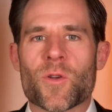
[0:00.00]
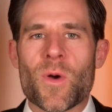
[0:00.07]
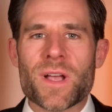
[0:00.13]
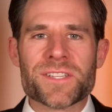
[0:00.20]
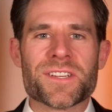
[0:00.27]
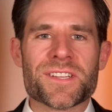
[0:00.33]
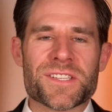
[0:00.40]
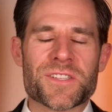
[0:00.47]
The
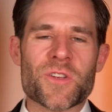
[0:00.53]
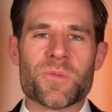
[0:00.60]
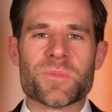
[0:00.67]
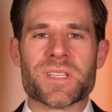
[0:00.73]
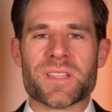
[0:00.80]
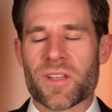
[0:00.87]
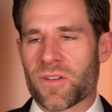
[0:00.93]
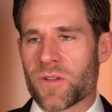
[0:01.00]
question
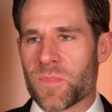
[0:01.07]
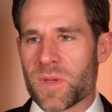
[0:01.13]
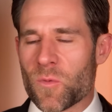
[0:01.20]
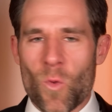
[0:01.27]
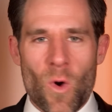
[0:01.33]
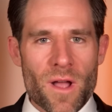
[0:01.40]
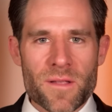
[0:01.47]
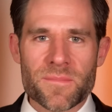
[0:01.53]
assumes that there could be
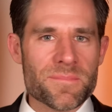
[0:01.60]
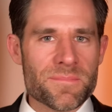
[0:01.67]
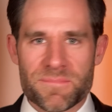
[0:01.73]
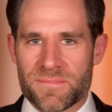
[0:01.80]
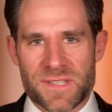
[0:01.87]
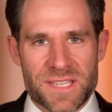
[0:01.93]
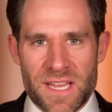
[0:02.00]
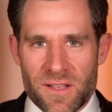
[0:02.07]

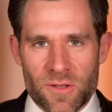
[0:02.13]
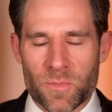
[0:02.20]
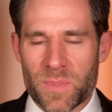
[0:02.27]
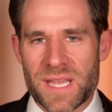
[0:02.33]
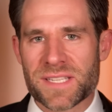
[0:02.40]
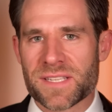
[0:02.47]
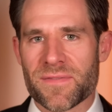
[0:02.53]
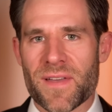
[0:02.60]
one single
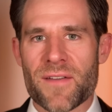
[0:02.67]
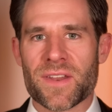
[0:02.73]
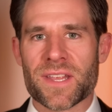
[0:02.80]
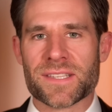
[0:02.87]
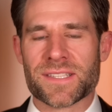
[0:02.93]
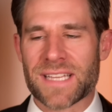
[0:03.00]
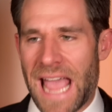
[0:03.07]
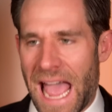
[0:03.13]
piece of
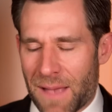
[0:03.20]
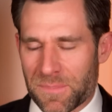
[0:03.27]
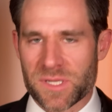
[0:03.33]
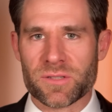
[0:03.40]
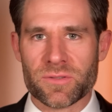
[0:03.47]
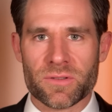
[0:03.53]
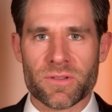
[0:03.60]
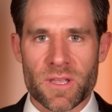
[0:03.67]
evidence that
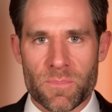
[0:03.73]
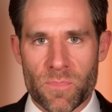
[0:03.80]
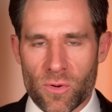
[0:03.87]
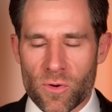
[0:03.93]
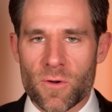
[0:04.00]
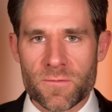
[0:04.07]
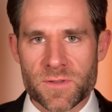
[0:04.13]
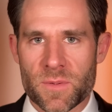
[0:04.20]
absolutely
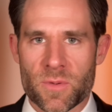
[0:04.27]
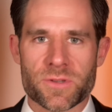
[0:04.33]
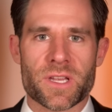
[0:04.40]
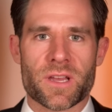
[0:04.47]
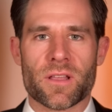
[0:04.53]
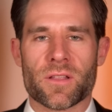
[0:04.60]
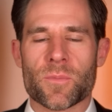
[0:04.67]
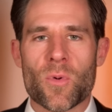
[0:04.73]
proves a
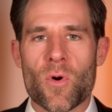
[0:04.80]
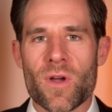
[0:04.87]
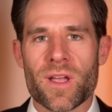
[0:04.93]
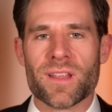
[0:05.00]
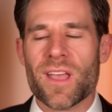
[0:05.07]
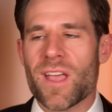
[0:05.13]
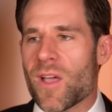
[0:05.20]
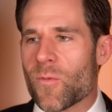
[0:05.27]
particular
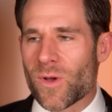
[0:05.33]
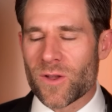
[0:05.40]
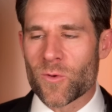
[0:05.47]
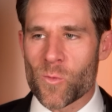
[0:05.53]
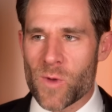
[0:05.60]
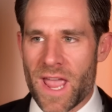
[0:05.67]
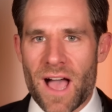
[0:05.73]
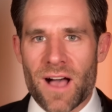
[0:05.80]
point, when
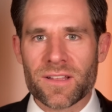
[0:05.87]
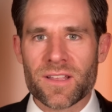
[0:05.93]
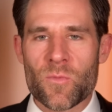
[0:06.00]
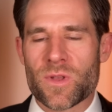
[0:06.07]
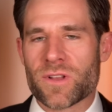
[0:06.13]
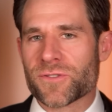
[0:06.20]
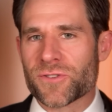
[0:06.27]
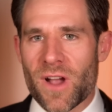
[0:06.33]
in reality,
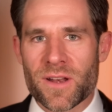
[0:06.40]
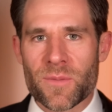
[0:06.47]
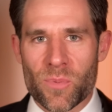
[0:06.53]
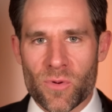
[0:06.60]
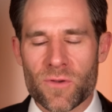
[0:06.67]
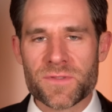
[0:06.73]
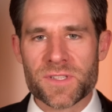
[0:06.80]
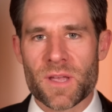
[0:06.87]
when you're trying to
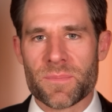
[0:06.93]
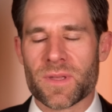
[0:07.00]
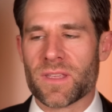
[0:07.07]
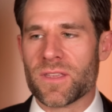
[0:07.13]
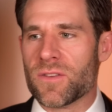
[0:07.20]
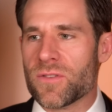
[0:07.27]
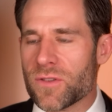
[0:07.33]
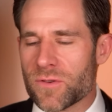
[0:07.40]
prove
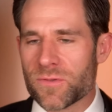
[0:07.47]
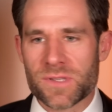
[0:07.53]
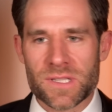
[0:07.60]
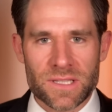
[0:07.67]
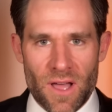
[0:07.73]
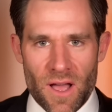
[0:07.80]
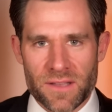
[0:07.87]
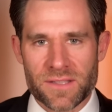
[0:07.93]
something, you
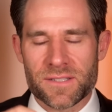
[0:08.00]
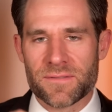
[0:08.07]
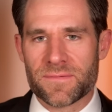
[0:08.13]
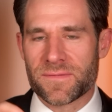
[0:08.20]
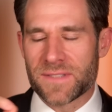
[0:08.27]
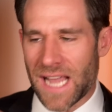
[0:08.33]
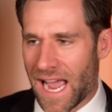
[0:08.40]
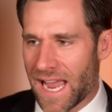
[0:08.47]
use lots
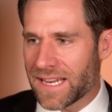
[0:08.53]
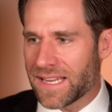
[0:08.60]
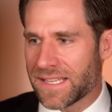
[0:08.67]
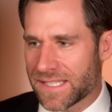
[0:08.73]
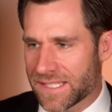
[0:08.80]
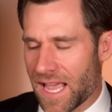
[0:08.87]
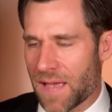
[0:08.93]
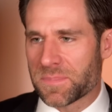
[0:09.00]
of tiny
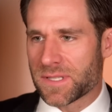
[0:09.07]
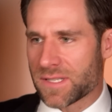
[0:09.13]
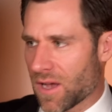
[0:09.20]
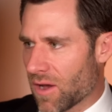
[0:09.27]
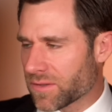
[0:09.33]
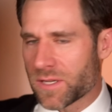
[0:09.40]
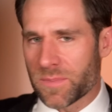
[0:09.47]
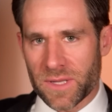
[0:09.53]
steps
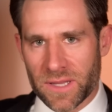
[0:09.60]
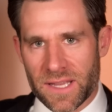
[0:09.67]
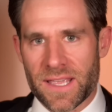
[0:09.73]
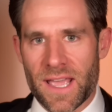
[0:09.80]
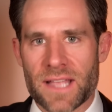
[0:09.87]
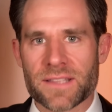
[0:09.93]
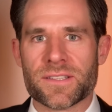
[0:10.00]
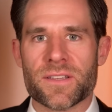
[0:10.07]
to ultimately
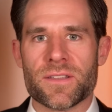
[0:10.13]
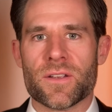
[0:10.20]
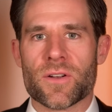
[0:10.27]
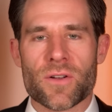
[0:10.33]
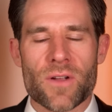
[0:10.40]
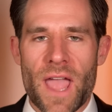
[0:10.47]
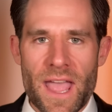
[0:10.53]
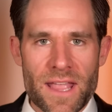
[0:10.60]
get to
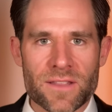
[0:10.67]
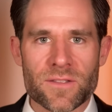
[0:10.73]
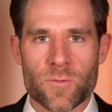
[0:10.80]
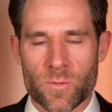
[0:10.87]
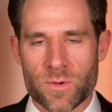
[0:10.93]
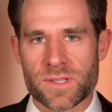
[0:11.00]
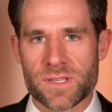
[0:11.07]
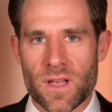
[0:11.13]
your
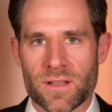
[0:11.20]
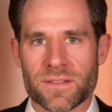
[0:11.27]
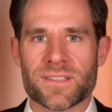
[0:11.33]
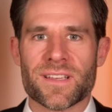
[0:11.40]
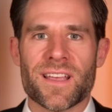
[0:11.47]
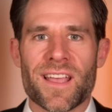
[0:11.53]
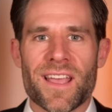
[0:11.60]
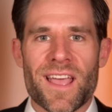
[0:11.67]
end result.